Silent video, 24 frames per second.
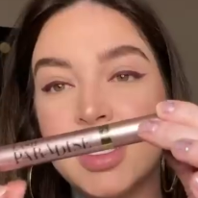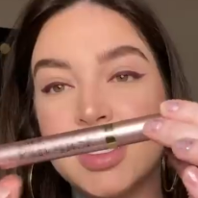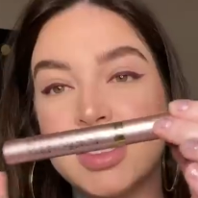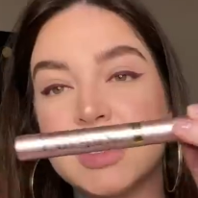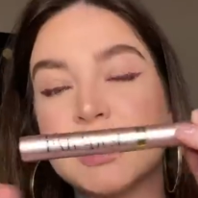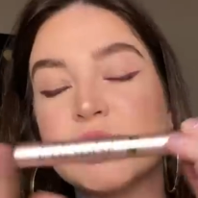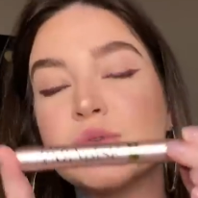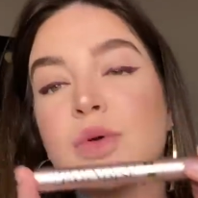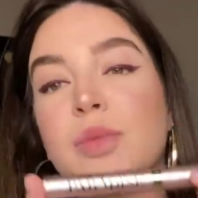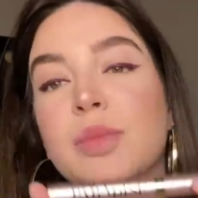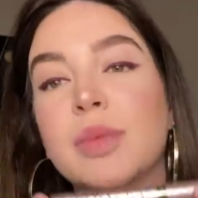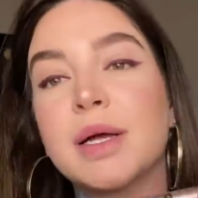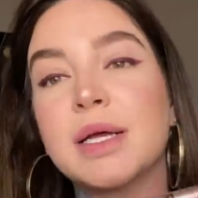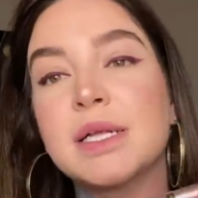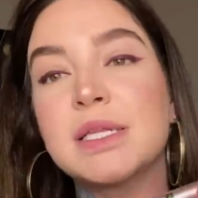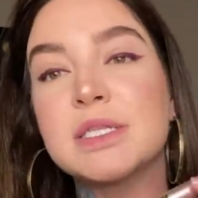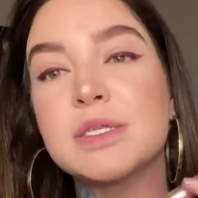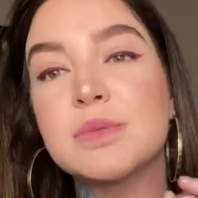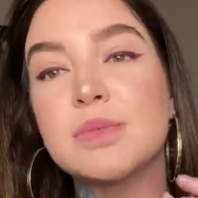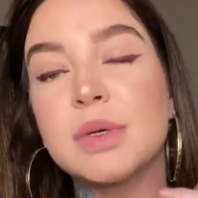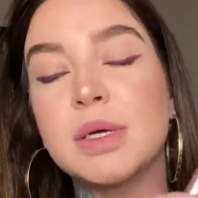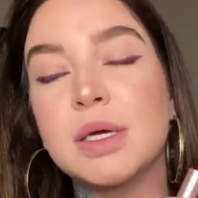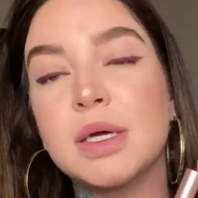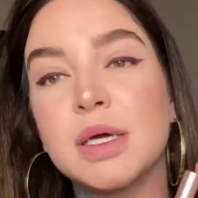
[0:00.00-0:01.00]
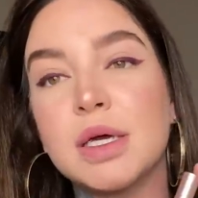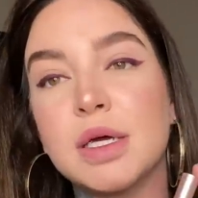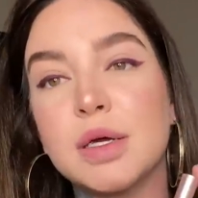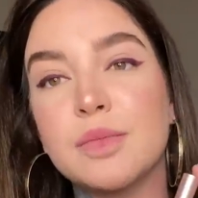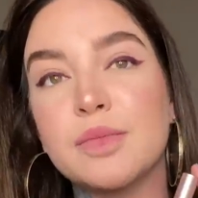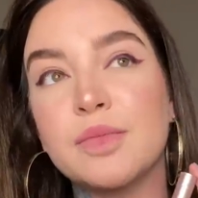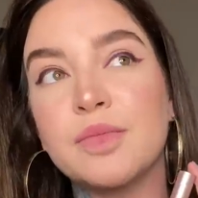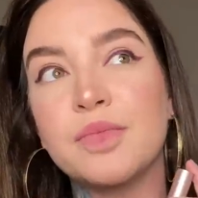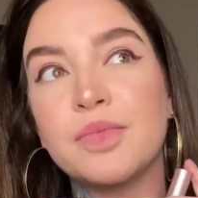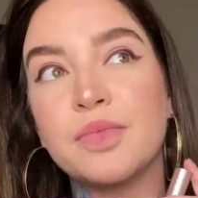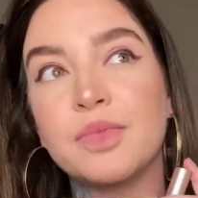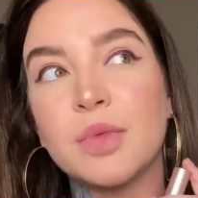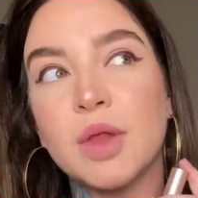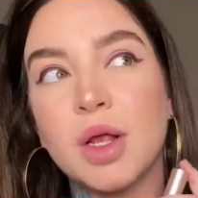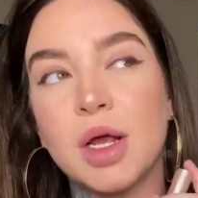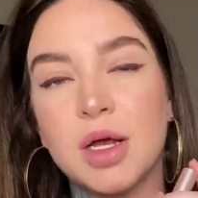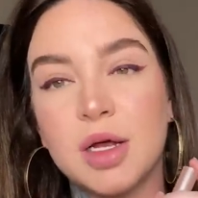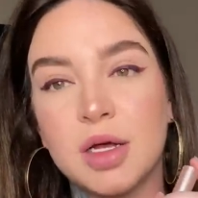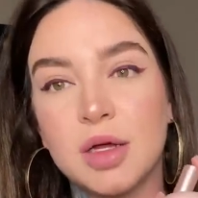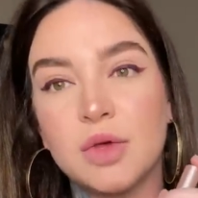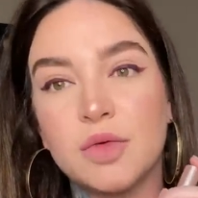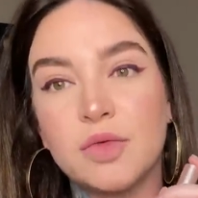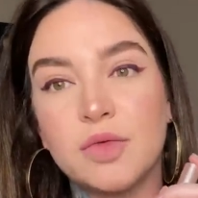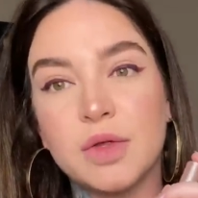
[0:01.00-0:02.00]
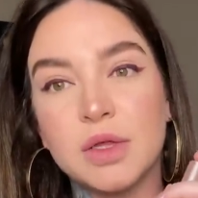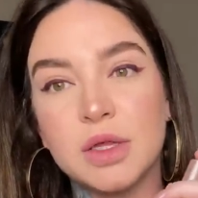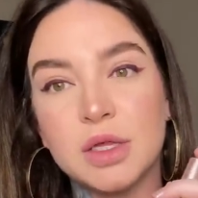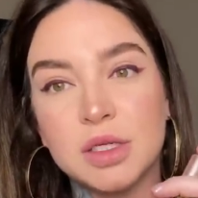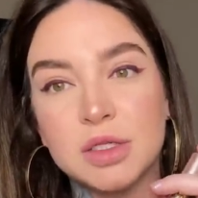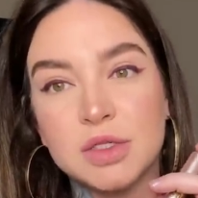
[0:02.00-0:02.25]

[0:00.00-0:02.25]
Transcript: This reminds me of the